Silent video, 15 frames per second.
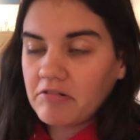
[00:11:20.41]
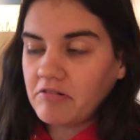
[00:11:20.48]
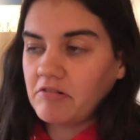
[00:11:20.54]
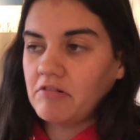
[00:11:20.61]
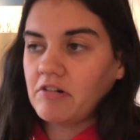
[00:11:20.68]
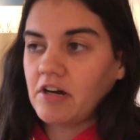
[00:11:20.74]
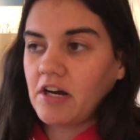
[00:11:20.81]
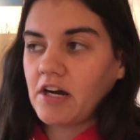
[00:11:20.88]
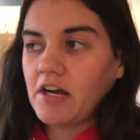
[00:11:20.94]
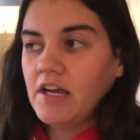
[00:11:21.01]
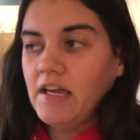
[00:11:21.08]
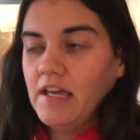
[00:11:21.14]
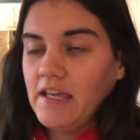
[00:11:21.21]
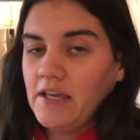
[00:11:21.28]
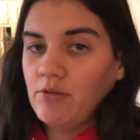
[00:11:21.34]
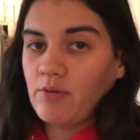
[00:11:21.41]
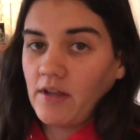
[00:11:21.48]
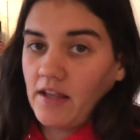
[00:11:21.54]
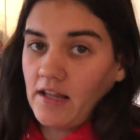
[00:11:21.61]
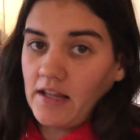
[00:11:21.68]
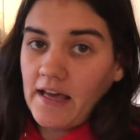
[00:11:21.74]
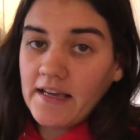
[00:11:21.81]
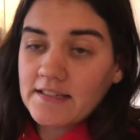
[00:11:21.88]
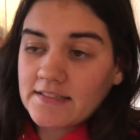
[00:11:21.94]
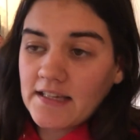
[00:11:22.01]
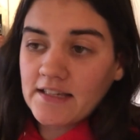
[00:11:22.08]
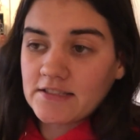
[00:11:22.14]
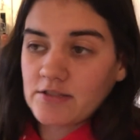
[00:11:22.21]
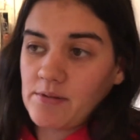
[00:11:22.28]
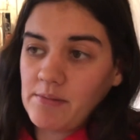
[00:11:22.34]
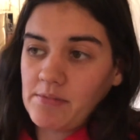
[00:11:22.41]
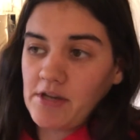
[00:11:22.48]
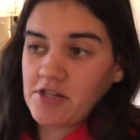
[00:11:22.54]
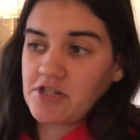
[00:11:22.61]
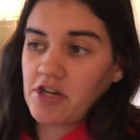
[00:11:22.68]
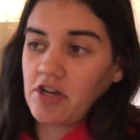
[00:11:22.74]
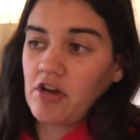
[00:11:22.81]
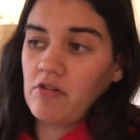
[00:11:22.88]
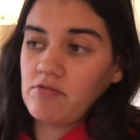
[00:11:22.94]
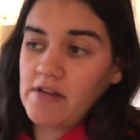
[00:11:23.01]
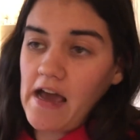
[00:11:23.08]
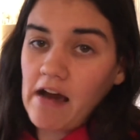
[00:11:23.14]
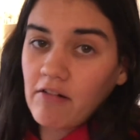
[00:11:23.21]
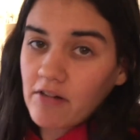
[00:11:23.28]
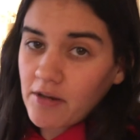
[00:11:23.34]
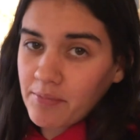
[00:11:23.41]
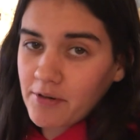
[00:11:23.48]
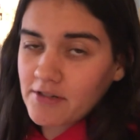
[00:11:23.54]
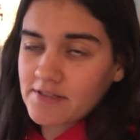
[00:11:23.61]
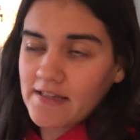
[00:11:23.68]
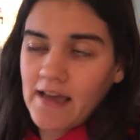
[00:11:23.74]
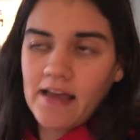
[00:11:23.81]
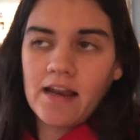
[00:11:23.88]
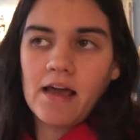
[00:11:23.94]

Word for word: or he really likes it, so maybe I should go down a percent.